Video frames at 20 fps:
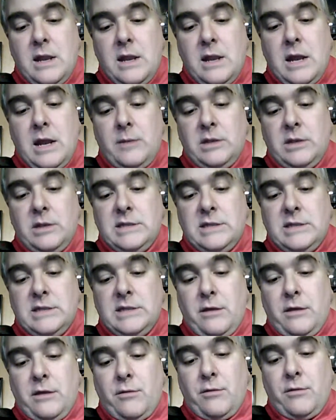and I'm going to
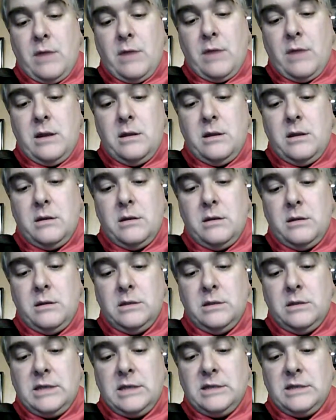take a thread. In
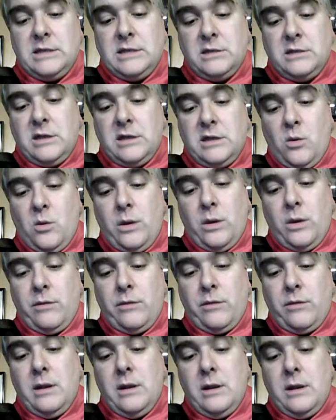this case I'll take a white
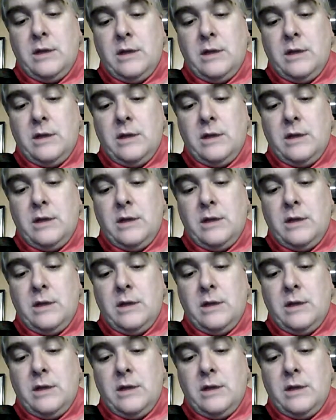thread.